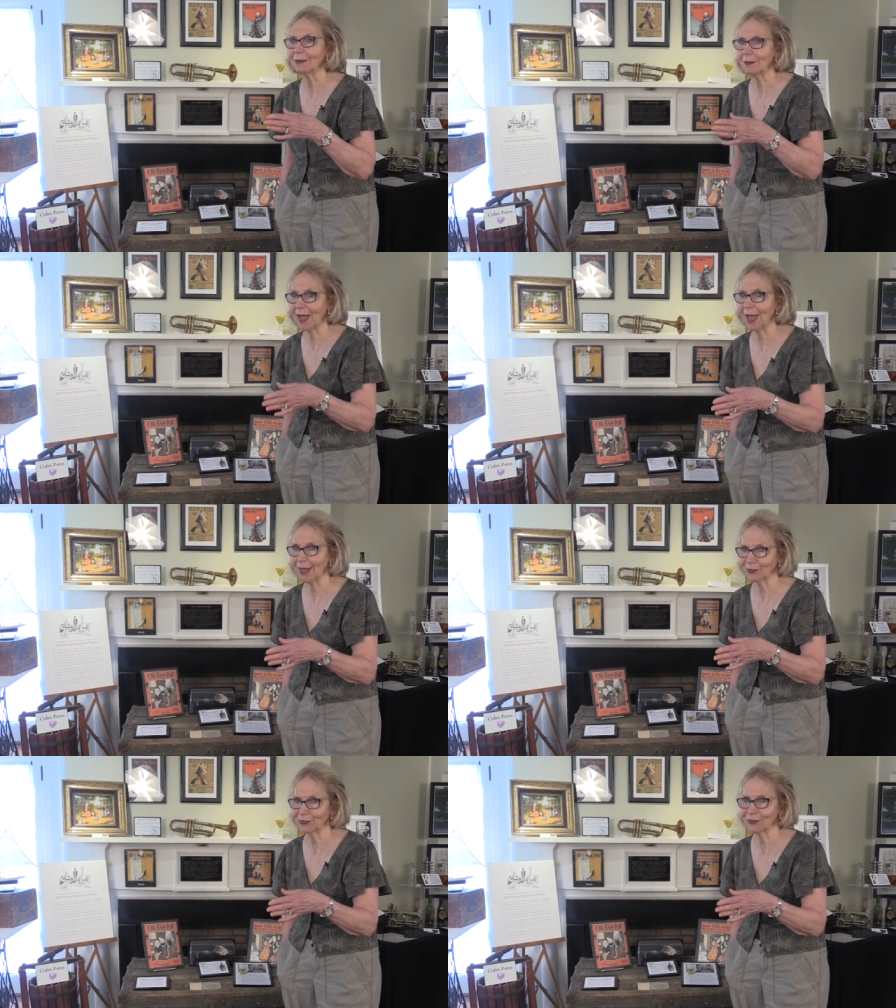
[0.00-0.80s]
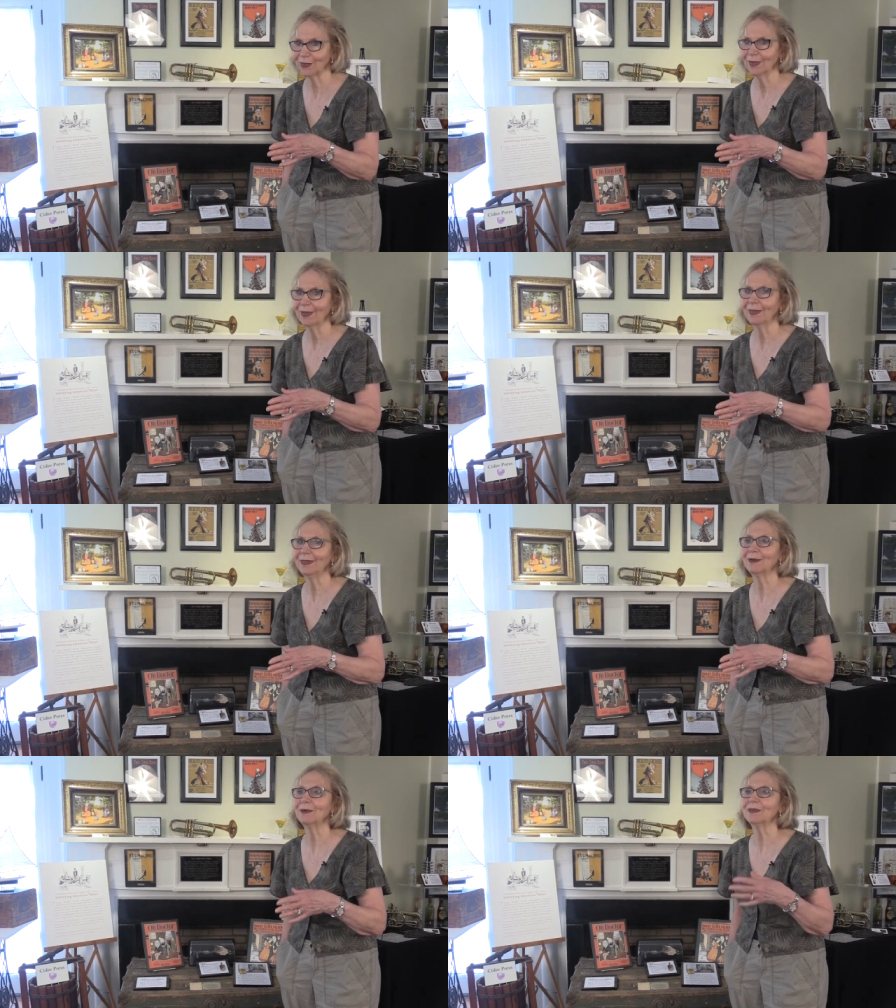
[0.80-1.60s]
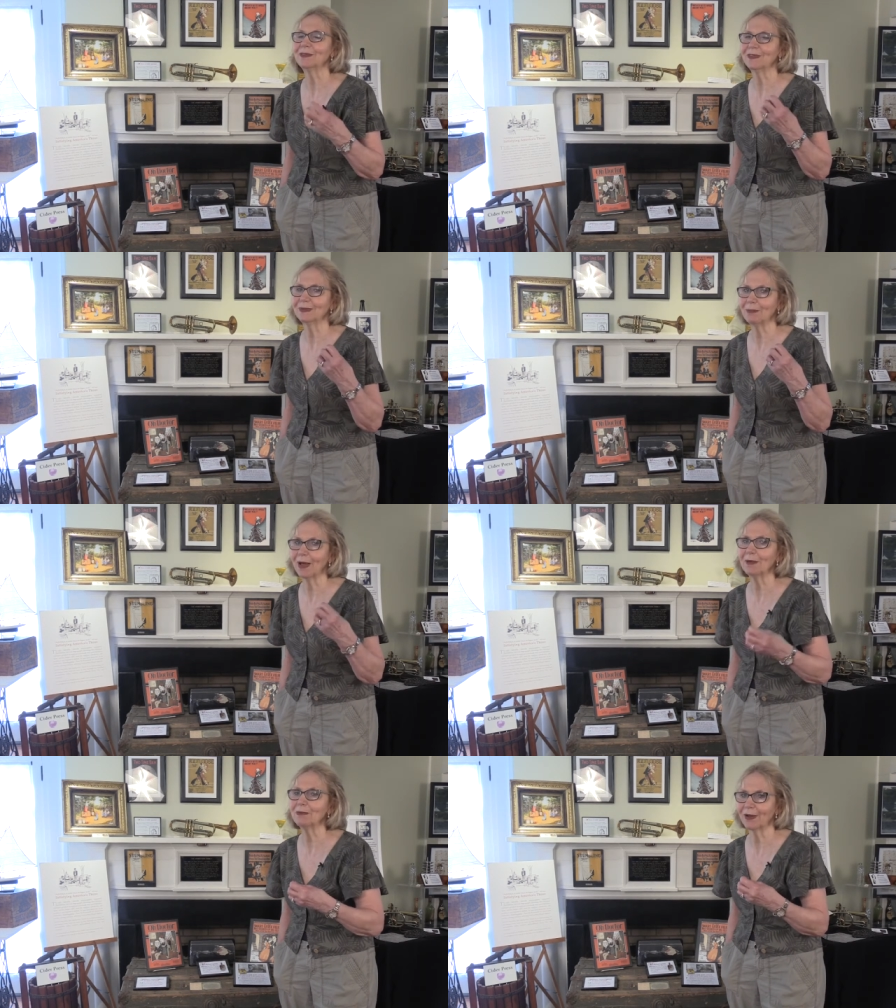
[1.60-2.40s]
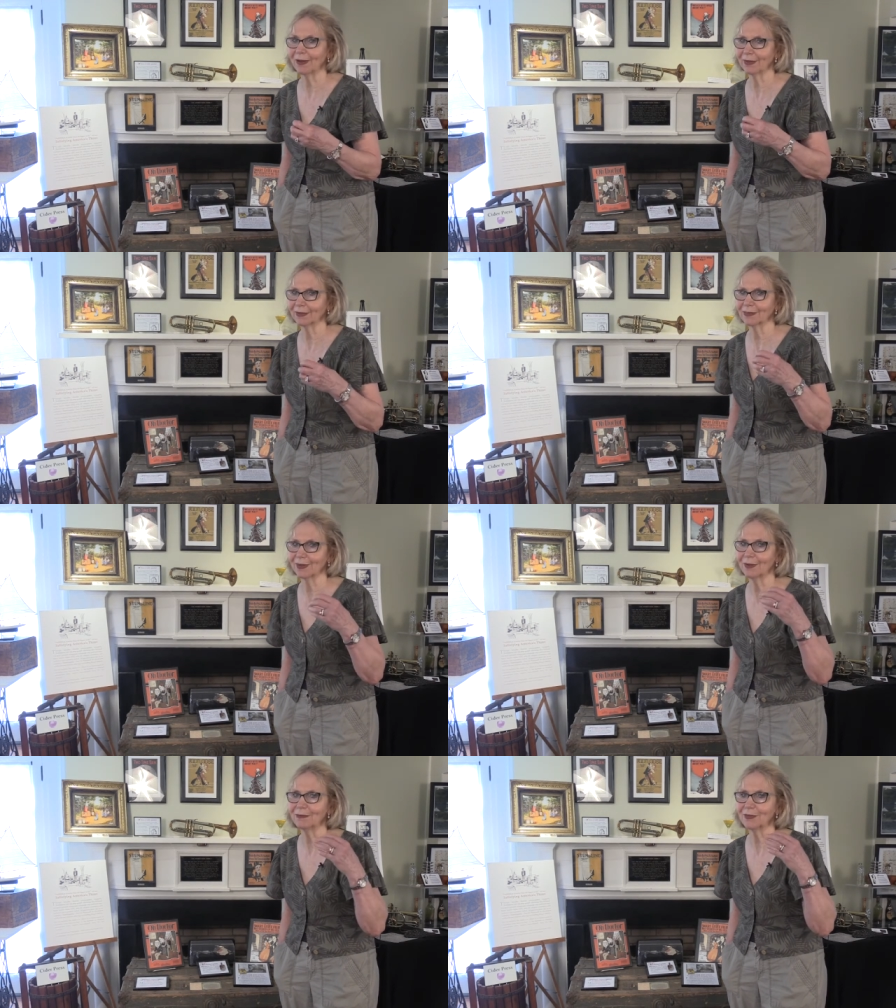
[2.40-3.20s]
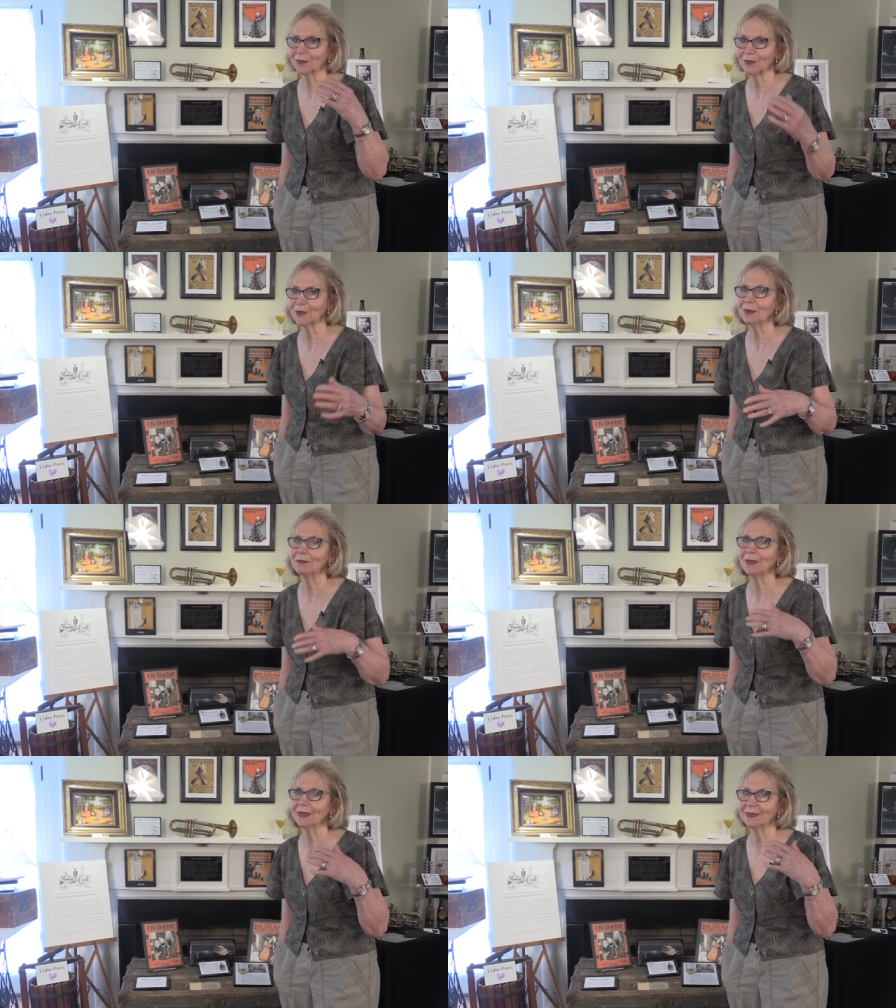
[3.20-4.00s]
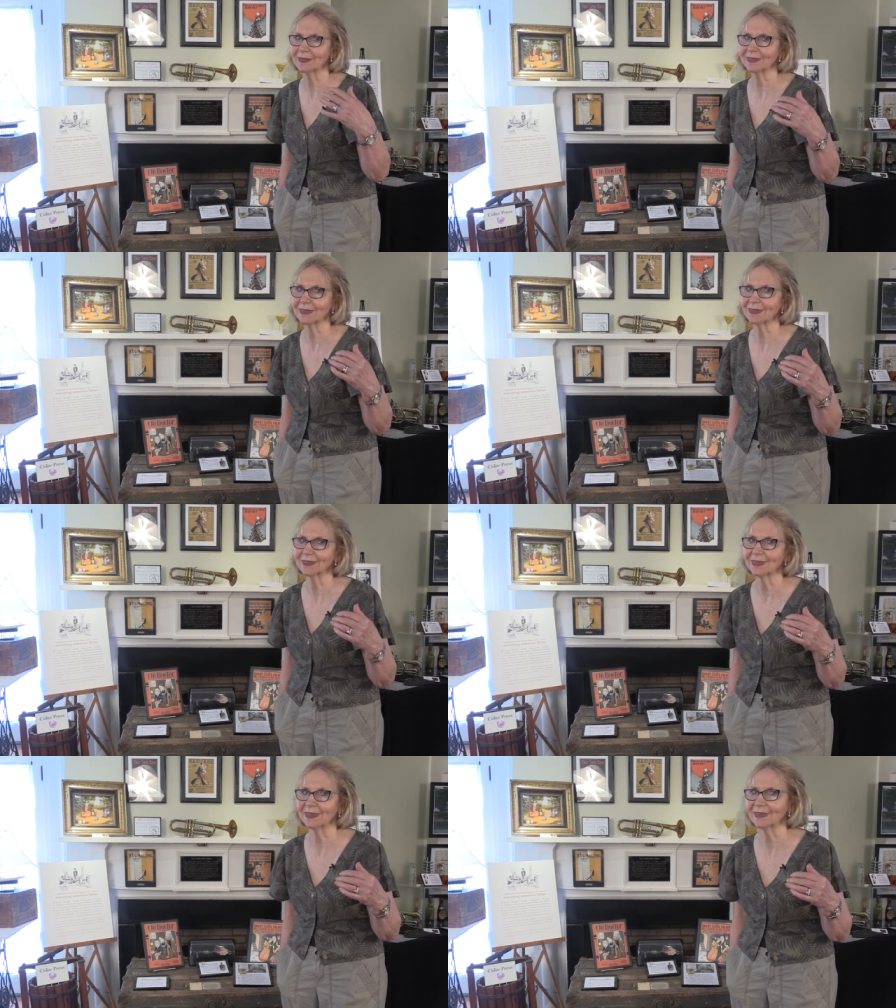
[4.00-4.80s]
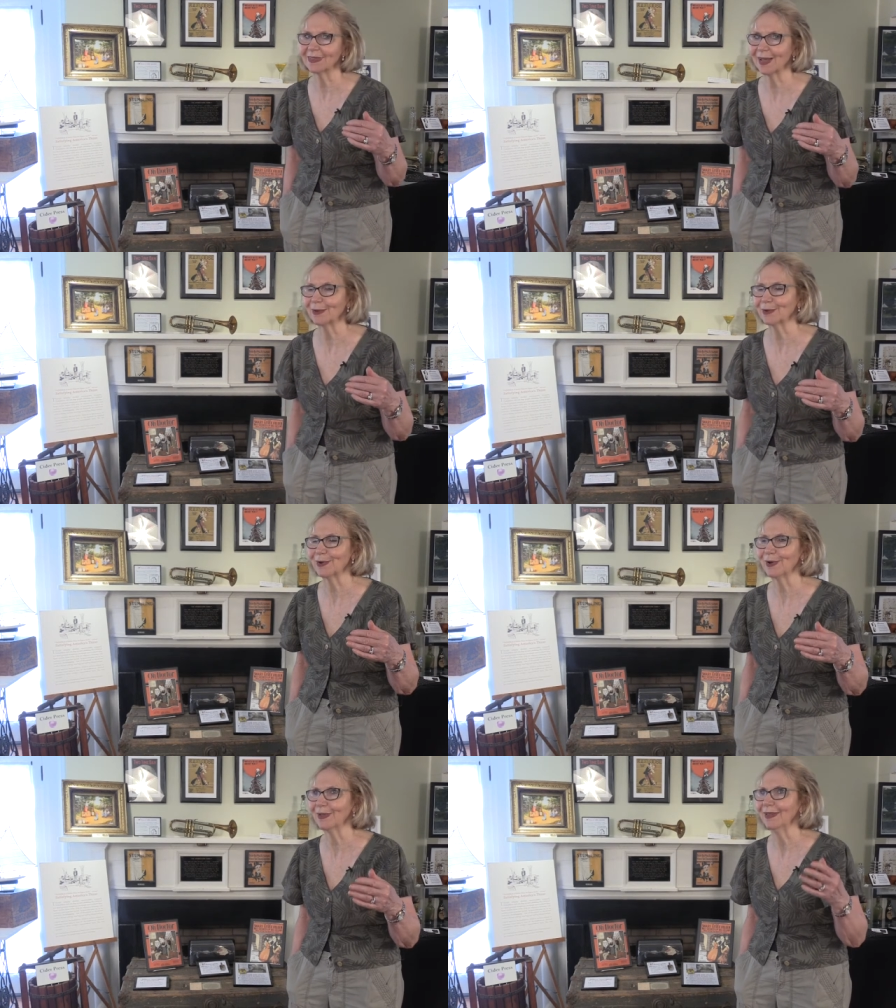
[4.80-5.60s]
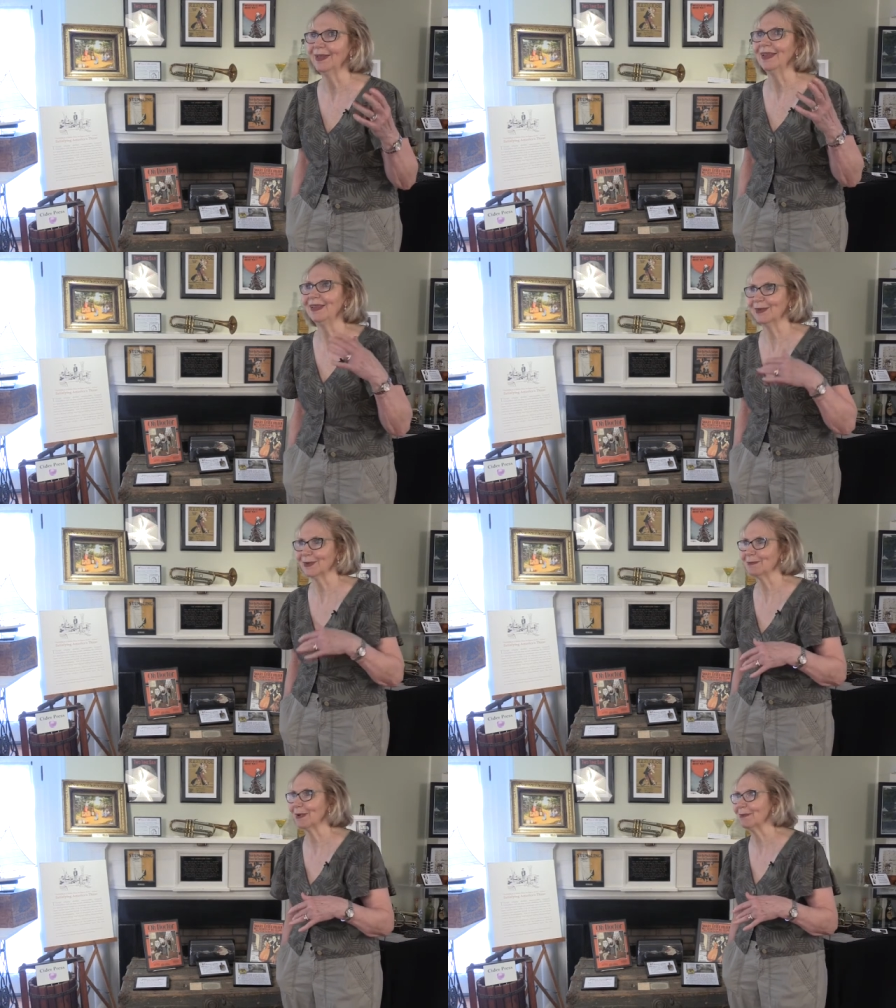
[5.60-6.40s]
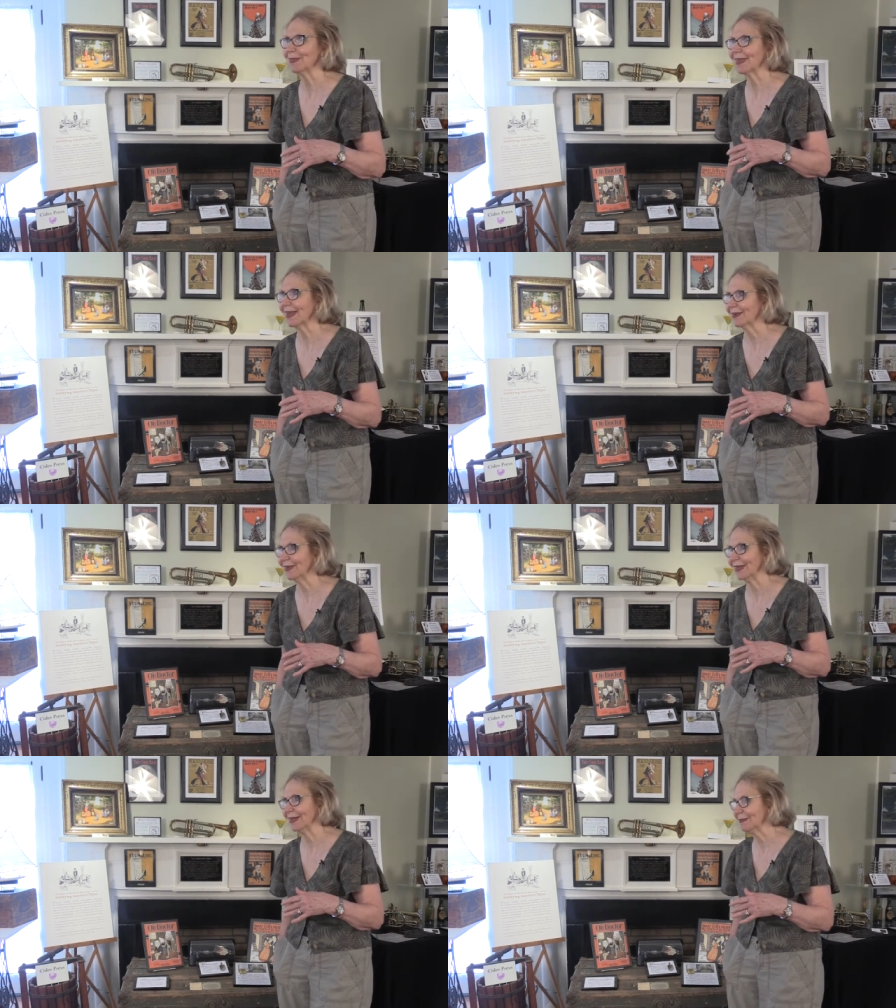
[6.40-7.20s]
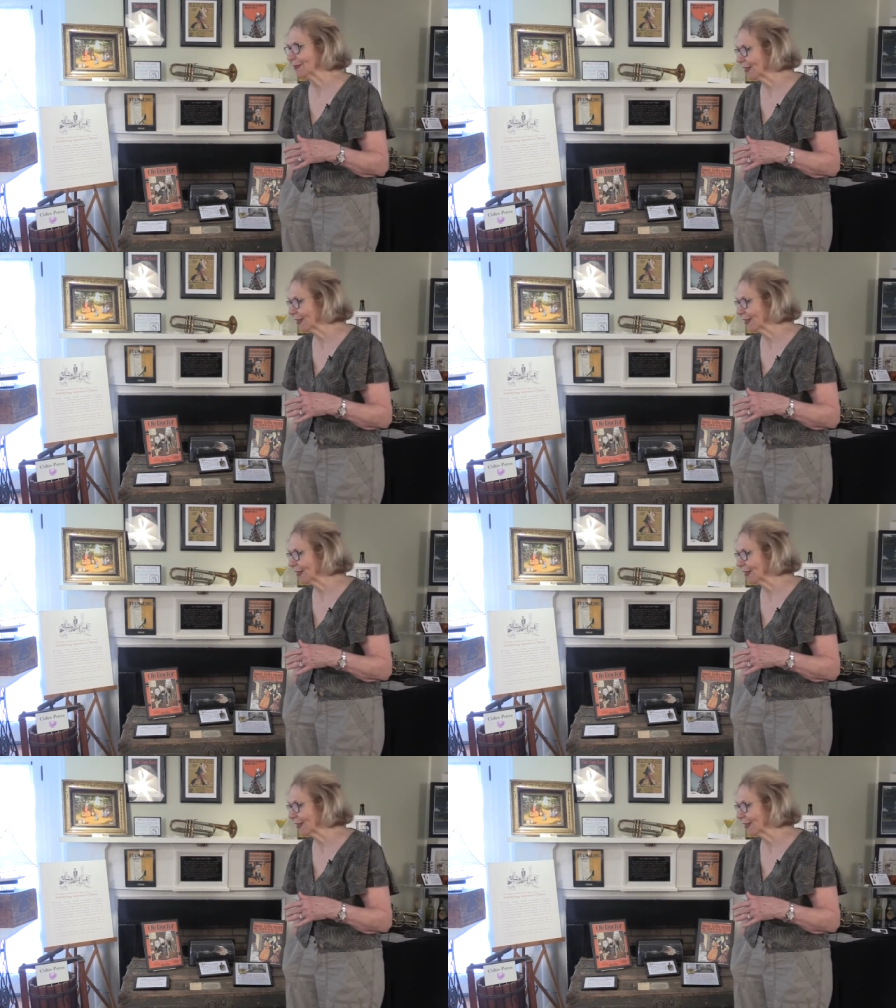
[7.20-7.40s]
the mash that was the byproduct of the corn being distilled into alcohol here in Monmouth County.